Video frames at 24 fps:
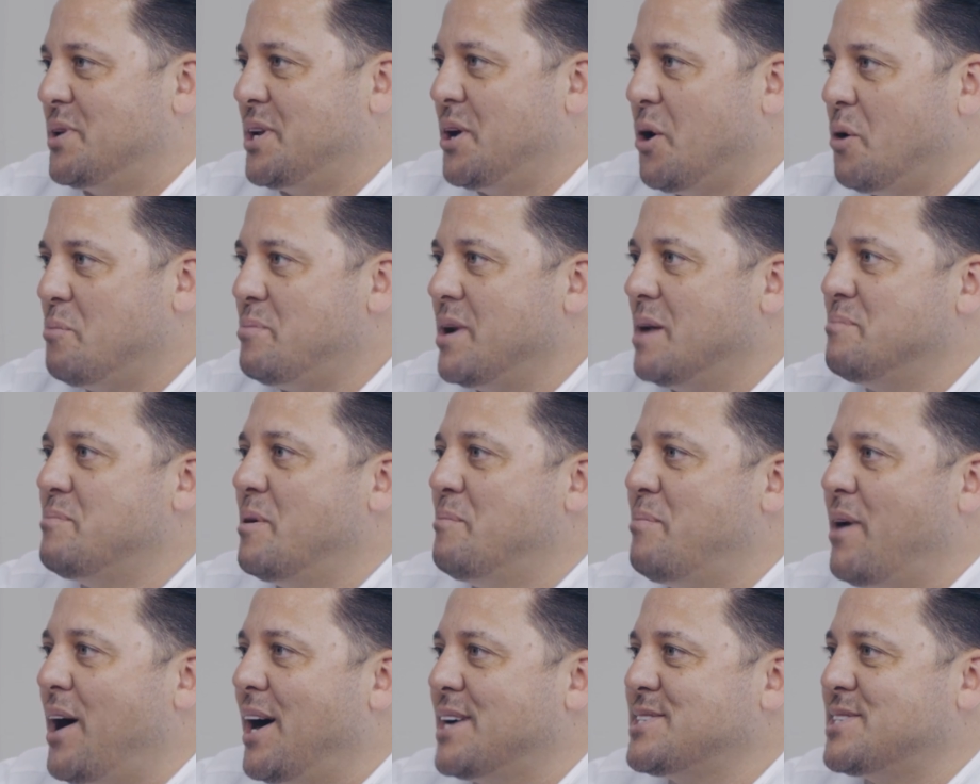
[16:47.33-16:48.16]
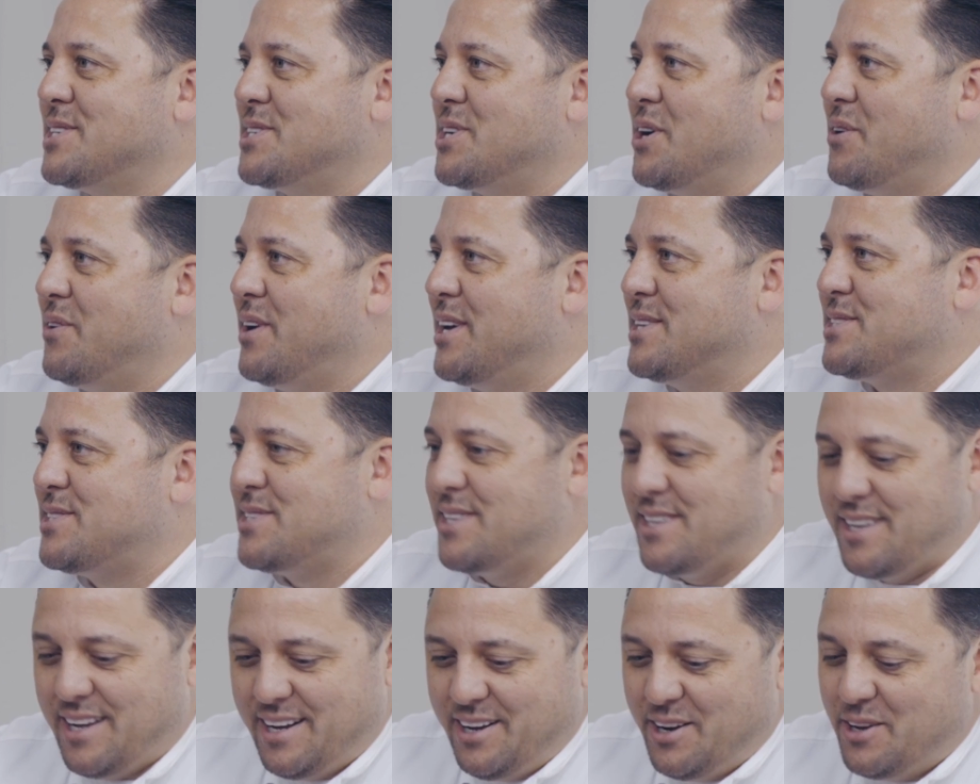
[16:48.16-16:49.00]
You open up a box of donuts
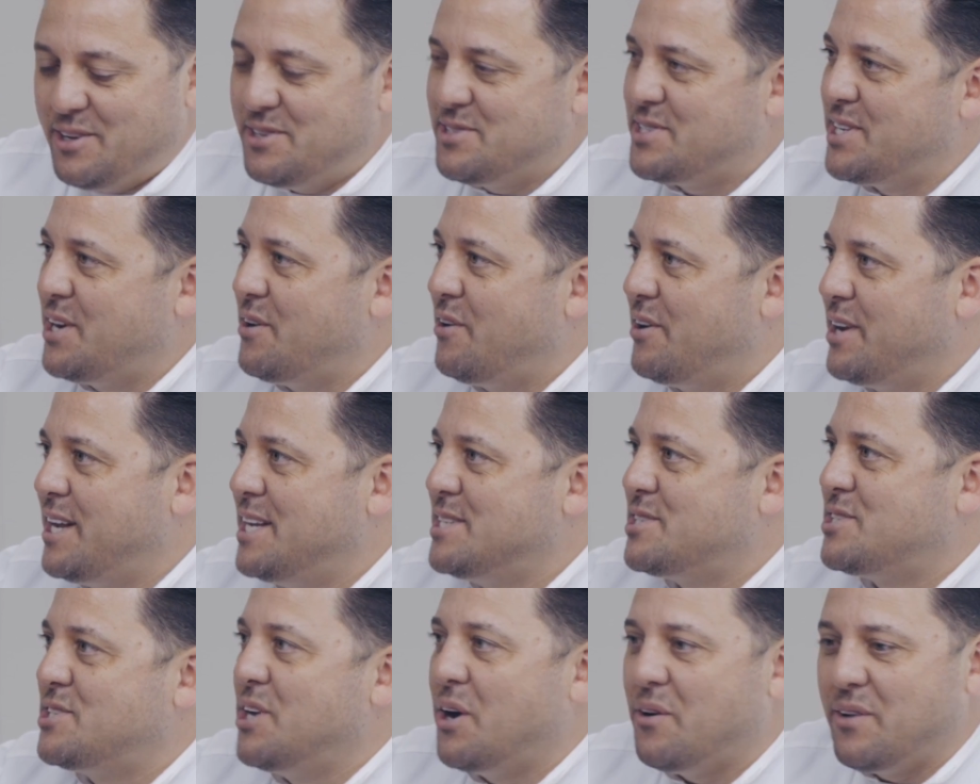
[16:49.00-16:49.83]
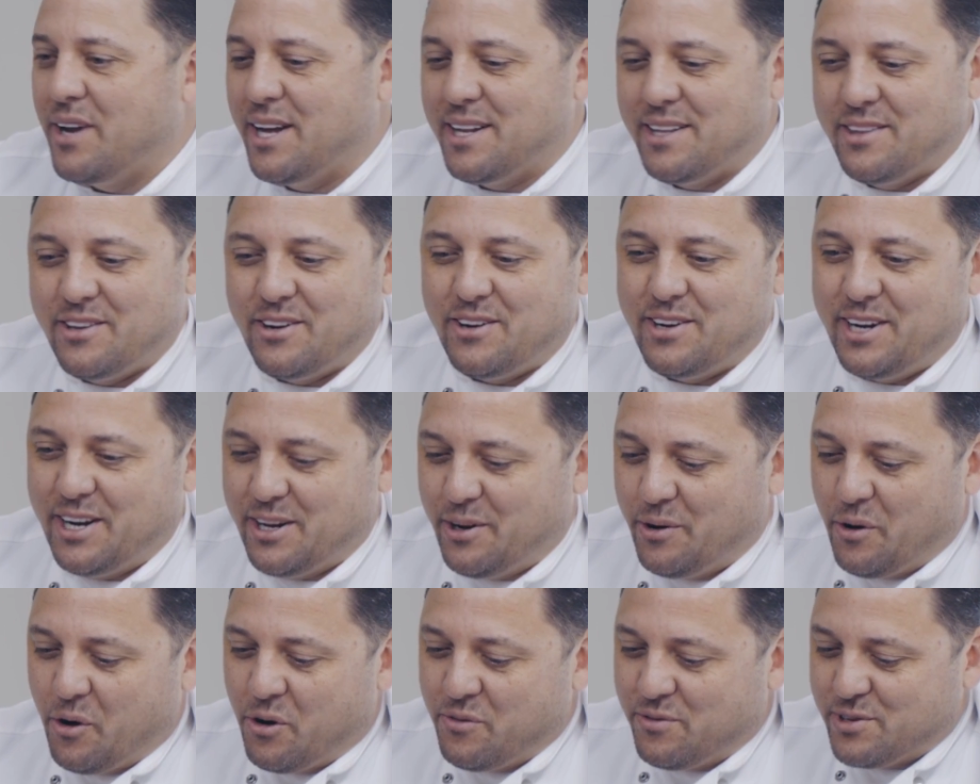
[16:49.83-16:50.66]
and, you see our yeast donut and they're,
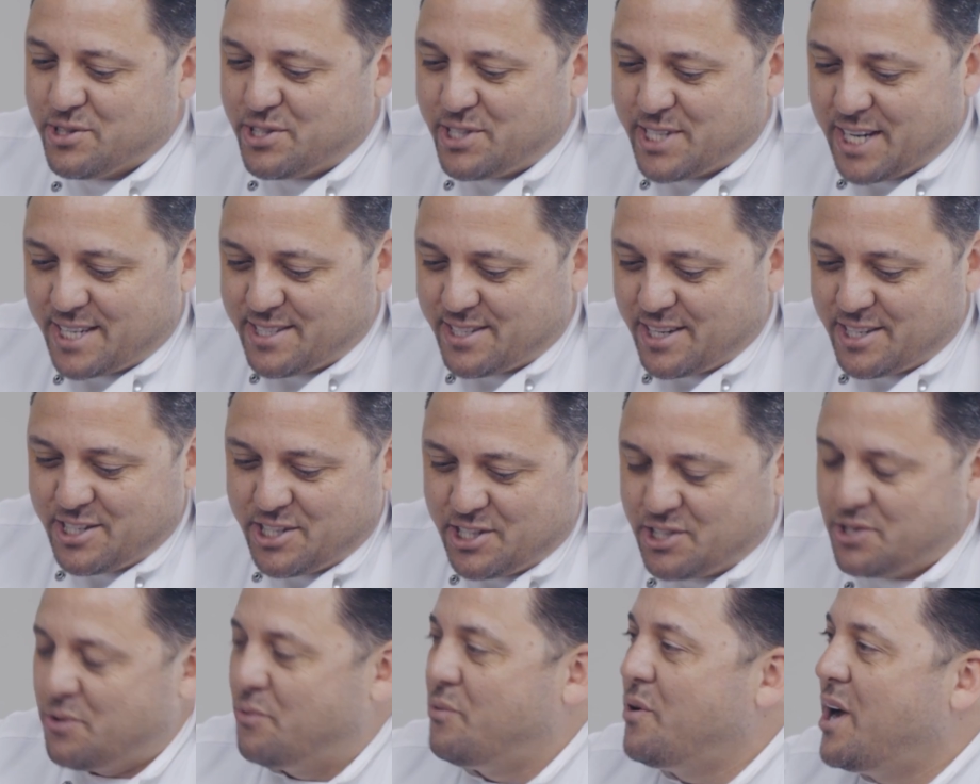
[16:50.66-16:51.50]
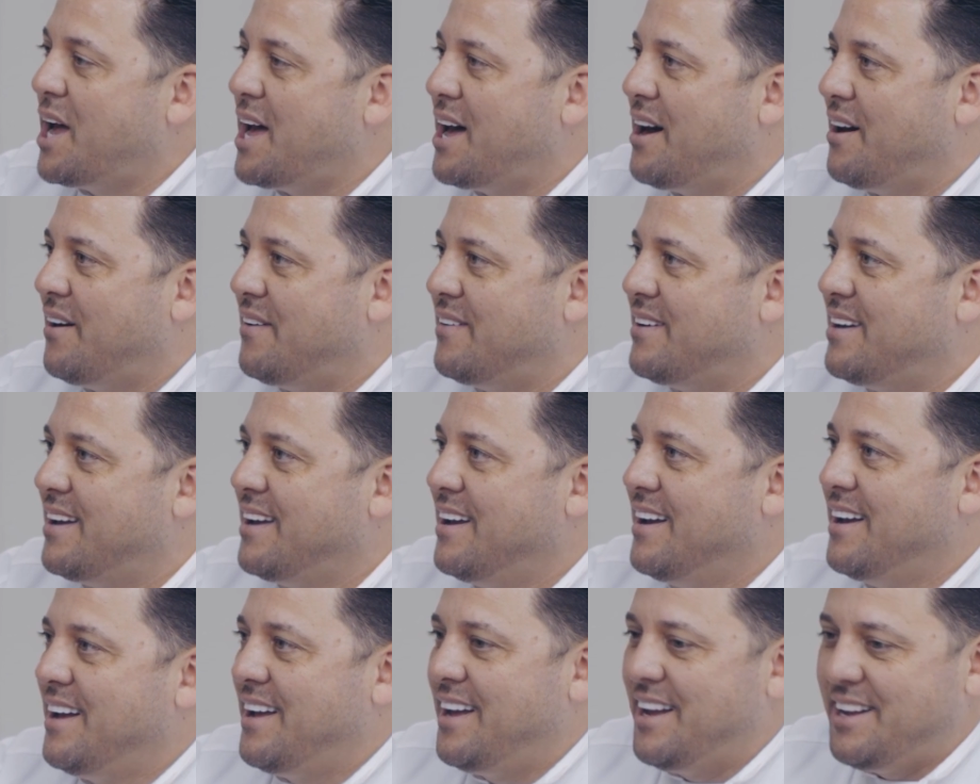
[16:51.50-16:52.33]
over 6 inches around
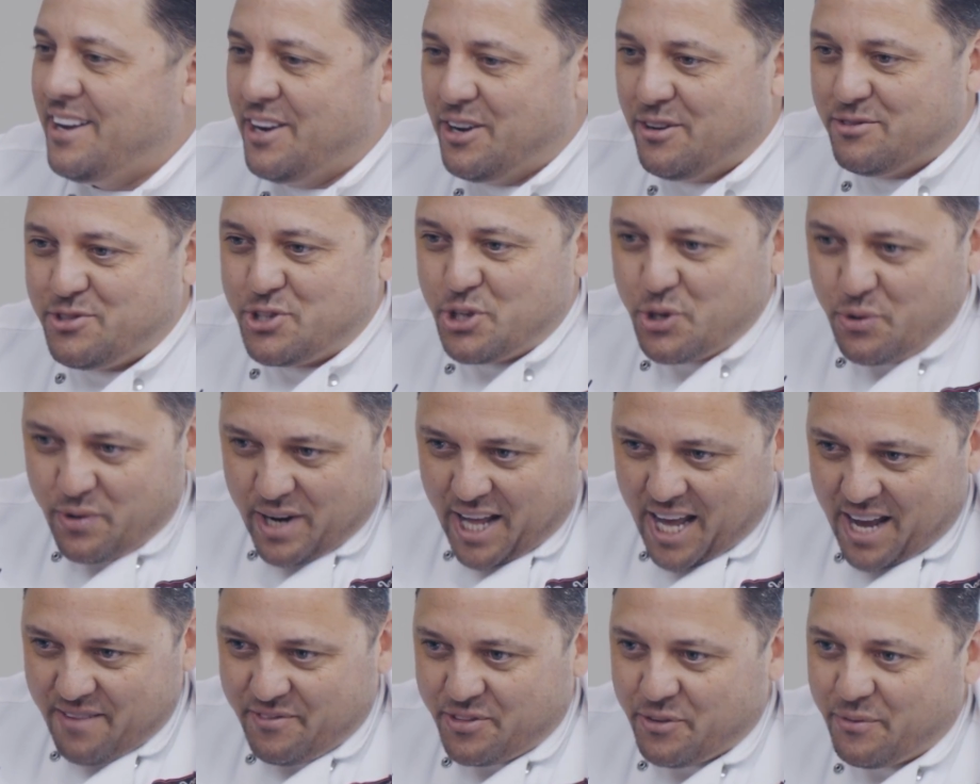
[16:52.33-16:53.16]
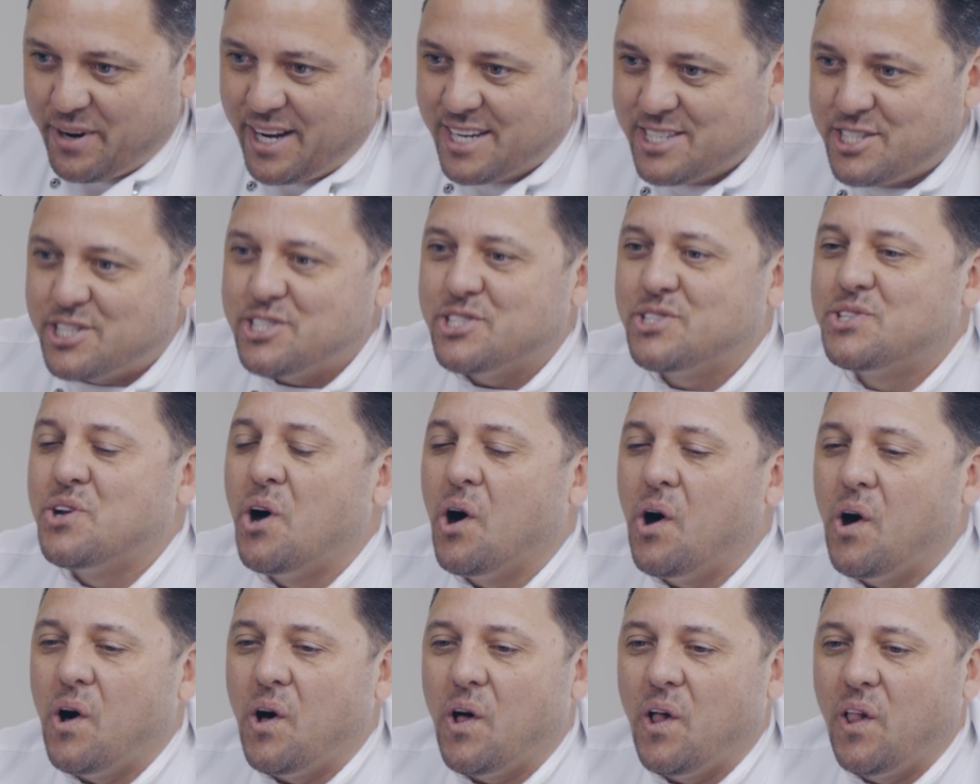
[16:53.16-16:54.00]
and, 2.5 to 3 inches
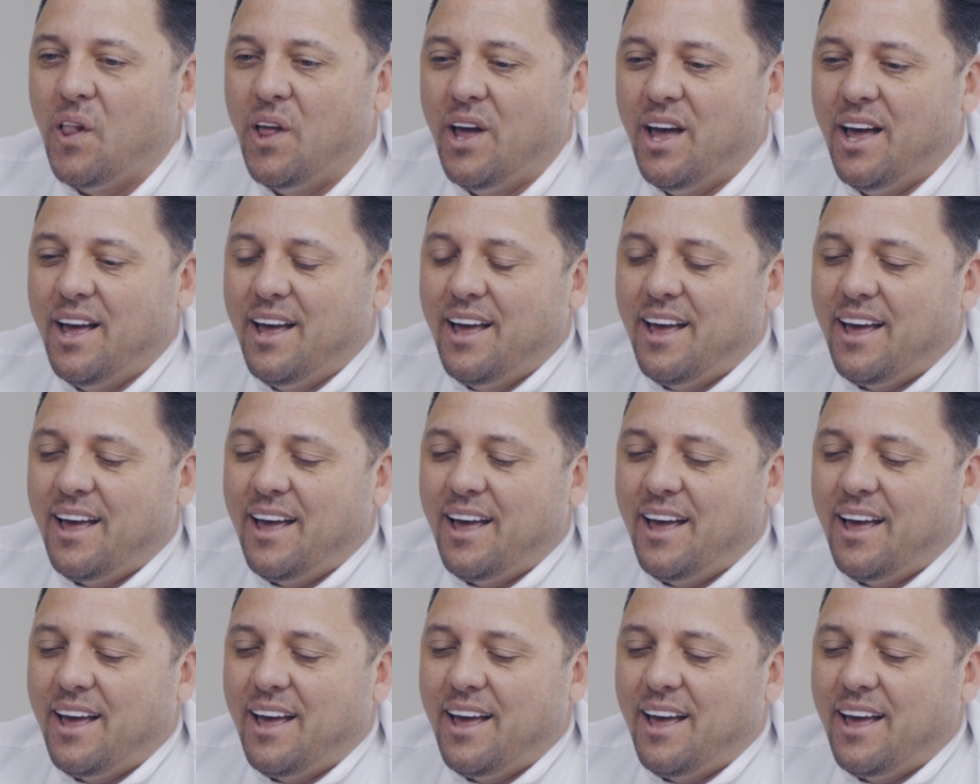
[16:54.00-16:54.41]
tall.